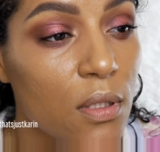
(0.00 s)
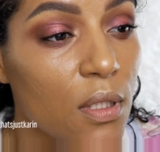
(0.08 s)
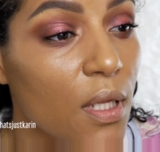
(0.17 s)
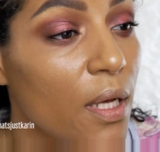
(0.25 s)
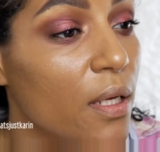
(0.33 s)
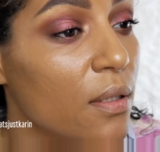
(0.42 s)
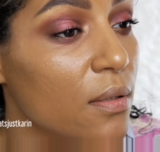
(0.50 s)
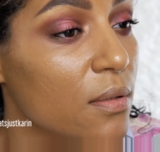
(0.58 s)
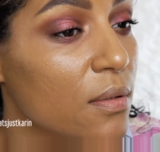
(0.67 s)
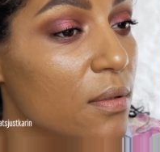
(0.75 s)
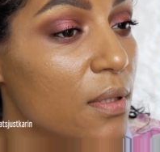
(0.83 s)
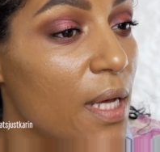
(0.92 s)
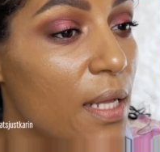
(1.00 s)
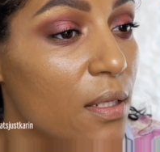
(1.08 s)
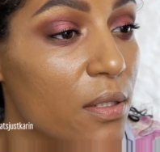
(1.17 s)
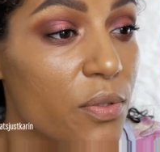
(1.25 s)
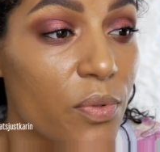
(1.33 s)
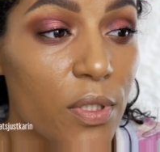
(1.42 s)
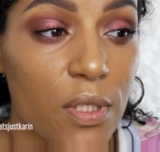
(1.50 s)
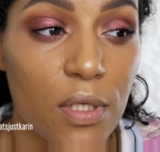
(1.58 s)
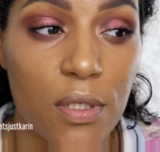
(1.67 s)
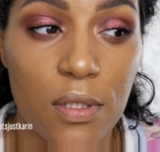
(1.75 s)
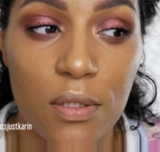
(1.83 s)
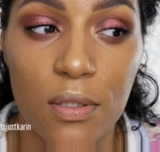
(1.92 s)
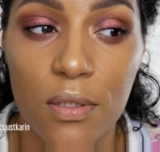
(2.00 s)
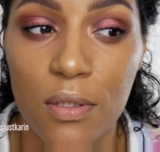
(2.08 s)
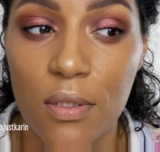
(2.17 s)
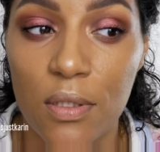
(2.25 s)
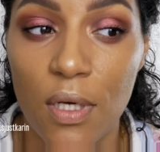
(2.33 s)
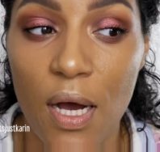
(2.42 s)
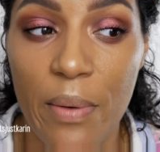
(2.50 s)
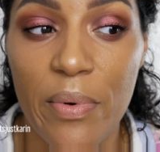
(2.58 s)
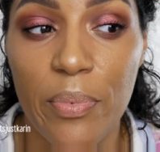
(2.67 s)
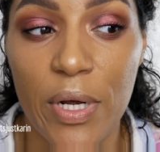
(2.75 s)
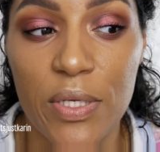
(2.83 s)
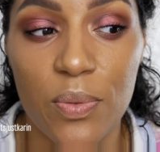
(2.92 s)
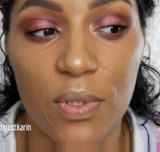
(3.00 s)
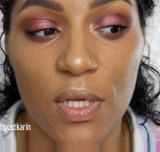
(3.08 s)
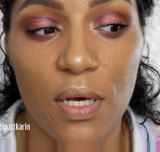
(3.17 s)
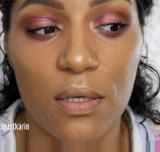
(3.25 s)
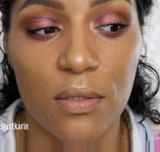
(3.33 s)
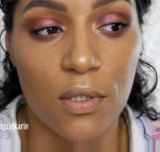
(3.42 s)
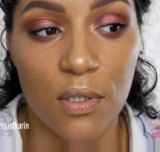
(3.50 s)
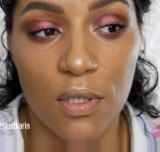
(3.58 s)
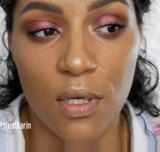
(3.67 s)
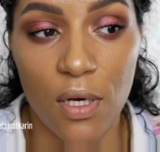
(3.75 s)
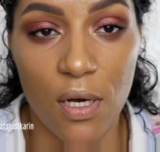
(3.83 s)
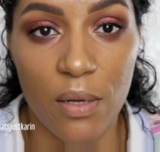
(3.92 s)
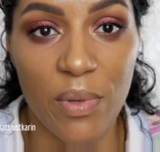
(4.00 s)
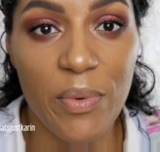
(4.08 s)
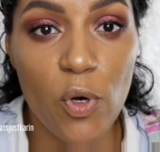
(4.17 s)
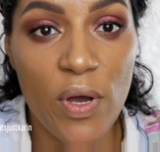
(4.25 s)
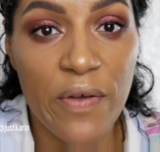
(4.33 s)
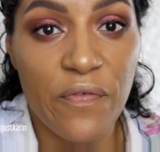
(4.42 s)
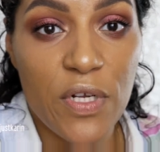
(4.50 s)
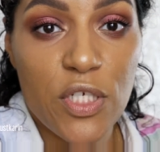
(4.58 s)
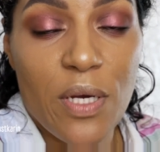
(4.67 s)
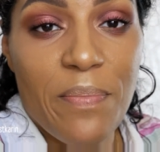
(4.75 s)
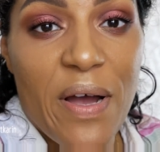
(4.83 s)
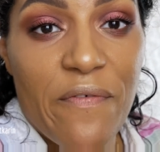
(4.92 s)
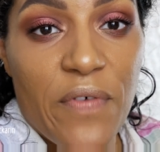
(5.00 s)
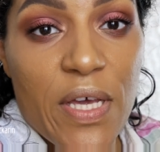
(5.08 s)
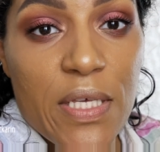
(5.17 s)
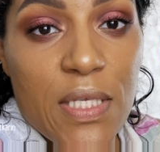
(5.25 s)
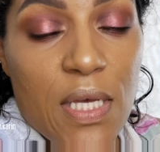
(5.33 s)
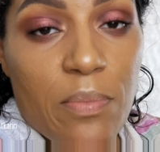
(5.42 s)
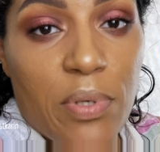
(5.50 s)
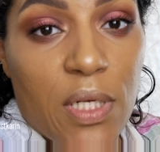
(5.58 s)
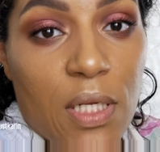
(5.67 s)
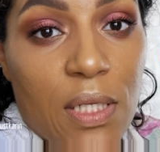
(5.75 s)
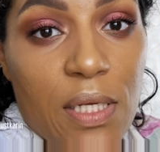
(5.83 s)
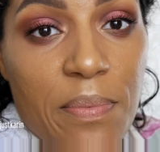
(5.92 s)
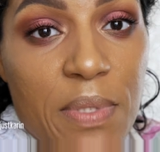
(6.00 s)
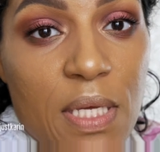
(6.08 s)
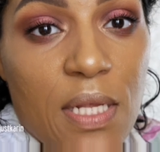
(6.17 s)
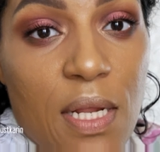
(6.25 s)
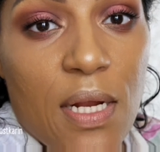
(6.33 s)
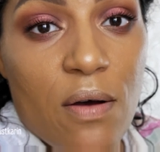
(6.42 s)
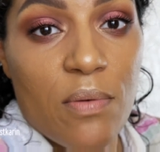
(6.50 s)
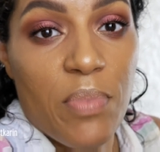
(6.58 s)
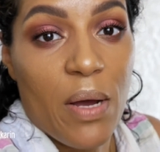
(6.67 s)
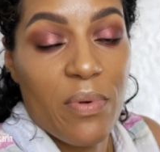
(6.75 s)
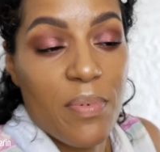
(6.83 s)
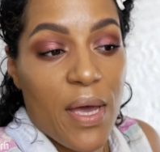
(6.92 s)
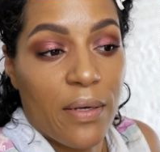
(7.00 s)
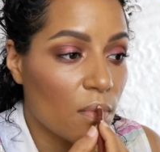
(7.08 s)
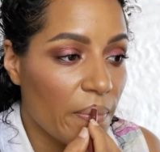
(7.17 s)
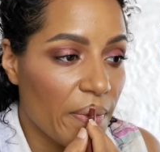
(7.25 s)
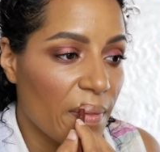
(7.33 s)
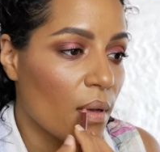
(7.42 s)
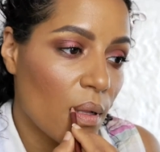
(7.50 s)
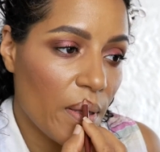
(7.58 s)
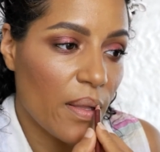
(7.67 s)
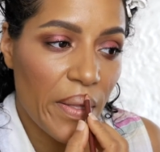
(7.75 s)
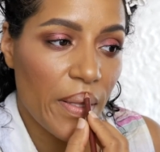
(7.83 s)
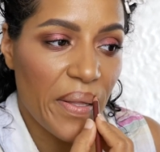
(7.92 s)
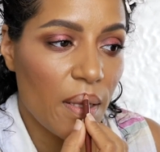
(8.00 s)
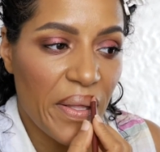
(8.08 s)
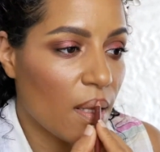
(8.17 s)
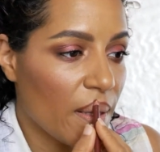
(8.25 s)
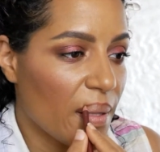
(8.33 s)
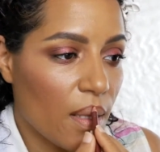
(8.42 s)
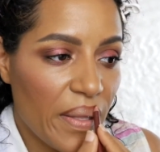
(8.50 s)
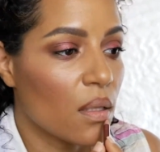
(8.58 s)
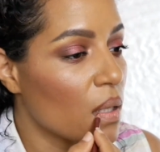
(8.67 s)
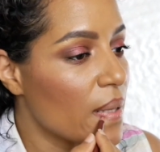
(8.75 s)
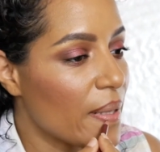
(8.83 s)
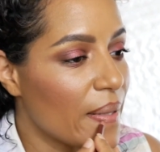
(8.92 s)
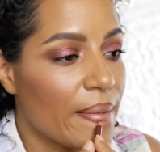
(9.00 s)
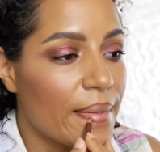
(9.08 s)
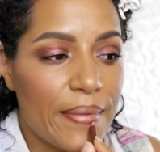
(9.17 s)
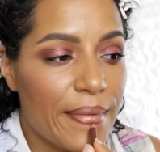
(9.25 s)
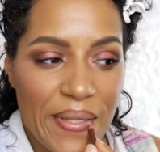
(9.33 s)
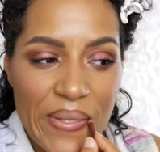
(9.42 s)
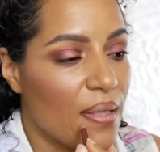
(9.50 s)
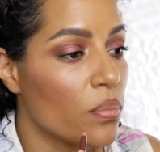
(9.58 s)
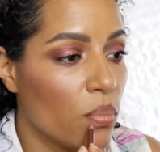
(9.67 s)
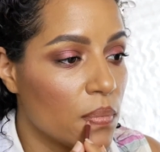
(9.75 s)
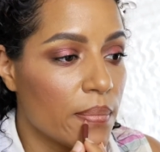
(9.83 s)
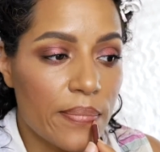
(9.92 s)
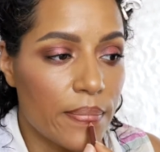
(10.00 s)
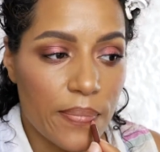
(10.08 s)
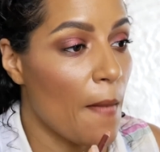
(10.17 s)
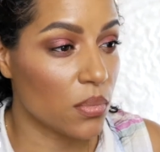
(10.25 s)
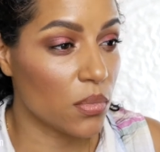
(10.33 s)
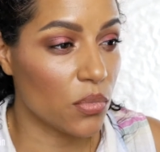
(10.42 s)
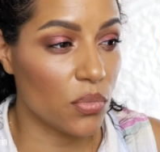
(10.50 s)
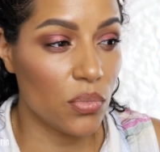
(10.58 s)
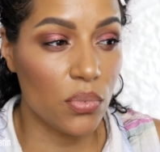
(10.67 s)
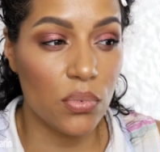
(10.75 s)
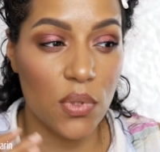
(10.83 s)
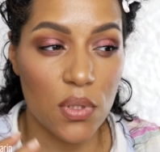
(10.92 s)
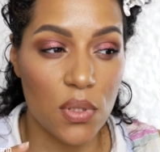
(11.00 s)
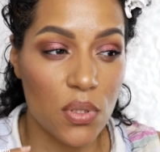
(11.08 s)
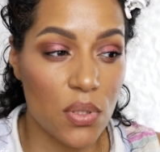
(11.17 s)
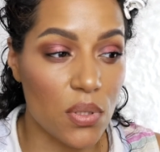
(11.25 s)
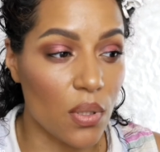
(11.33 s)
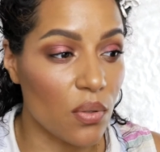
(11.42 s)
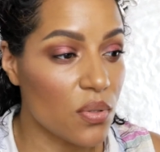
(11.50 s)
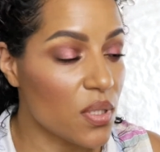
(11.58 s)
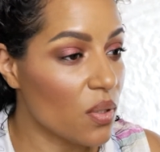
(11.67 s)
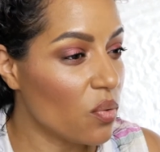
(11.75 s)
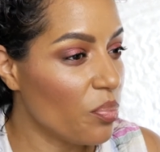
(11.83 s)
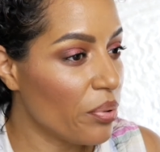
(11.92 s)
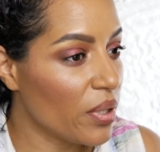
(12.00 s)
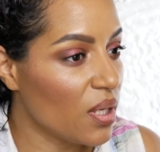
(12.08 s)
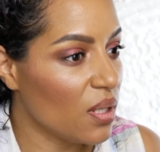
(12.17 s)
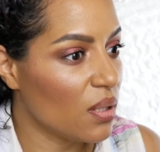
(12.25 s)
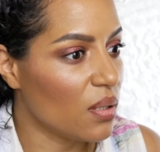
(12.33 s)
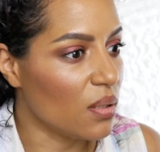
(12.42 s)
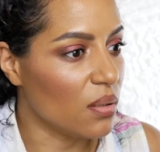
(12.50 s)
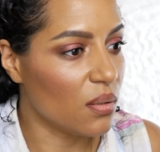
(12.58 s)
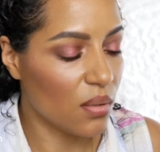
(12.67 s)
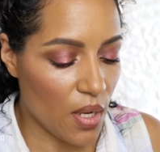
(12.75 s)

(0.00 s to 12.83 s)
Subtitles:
Like, that looks really good. I'm impressed with that. Let me go ahead and finish up my face and put on lips, and then I'll be back. All right, for lip liner, I'm gonna be going in with Chestnut from Wet n Wild. Ooh, this is so pretty.